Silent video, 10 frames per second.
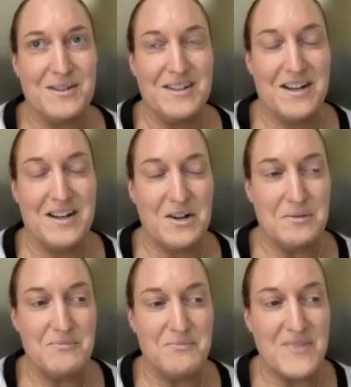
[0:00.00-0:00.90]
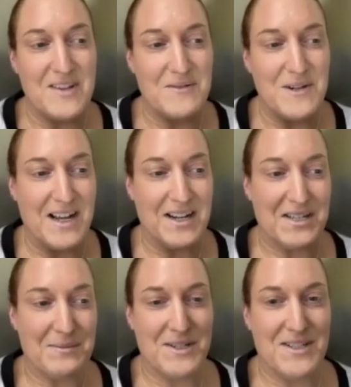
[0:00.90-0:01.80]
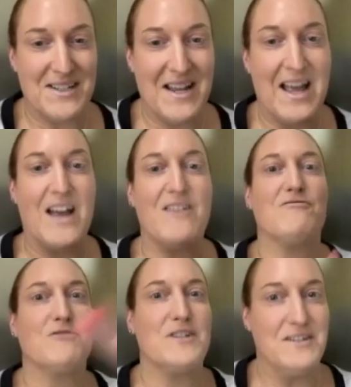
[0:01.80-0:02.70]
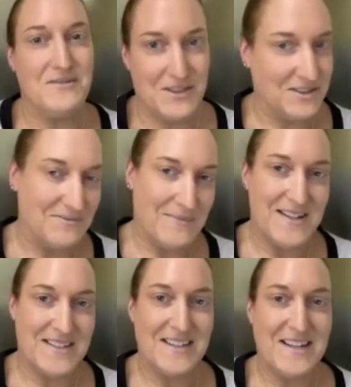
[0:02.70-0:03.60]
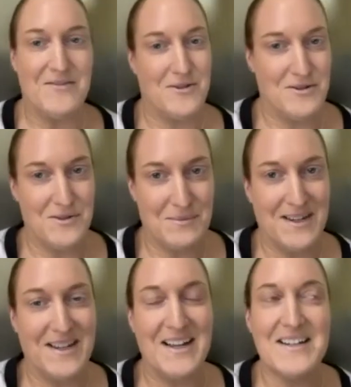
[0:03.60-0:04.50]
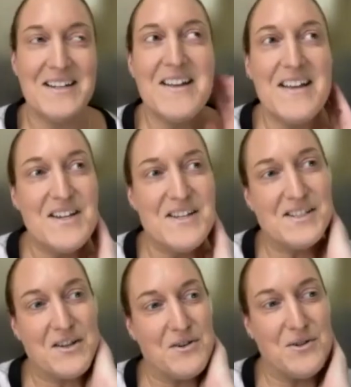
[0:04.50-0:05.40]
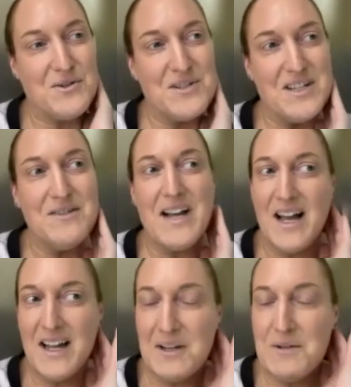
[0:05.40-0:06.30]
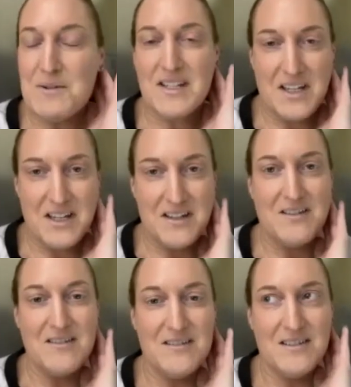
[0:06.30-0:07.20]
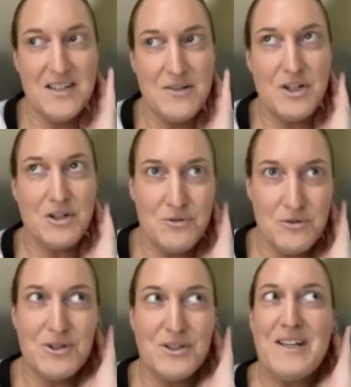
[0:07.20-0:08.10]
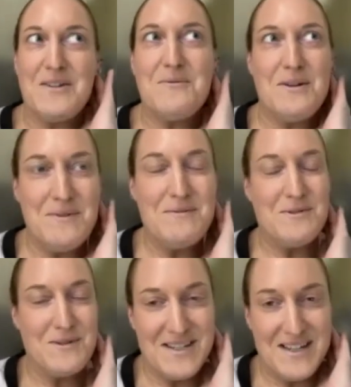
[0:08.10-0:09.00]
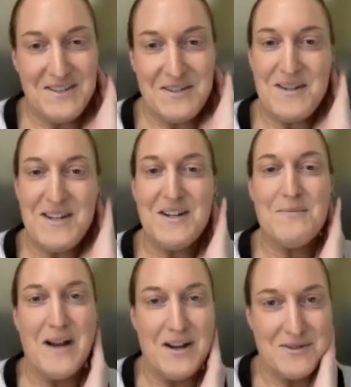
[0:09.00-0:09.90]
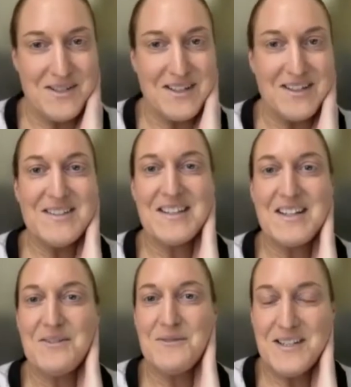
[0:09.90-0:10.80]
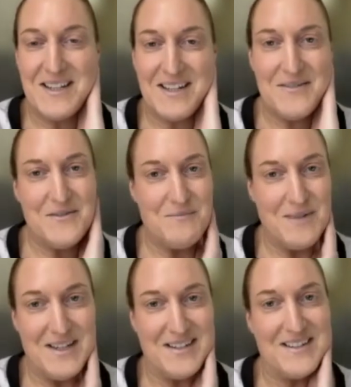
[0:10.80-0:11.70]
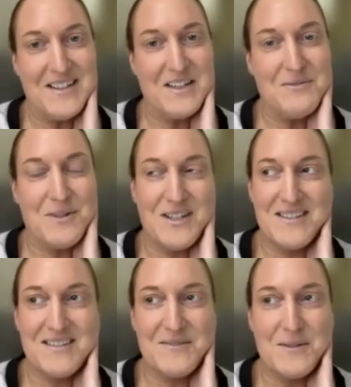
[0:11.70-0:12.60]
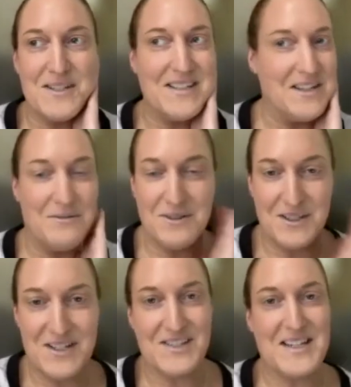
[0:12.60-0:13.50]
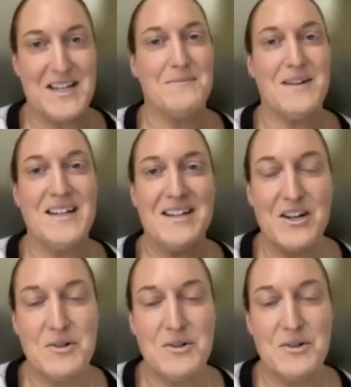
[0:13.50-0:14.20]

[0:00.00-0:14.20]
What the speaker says: we're not experts in every field of medicine ever known to mankind. So even I was like, even Googling what people were telling me about results, like, what did that even mean? Like, what did they really just say to me, you know?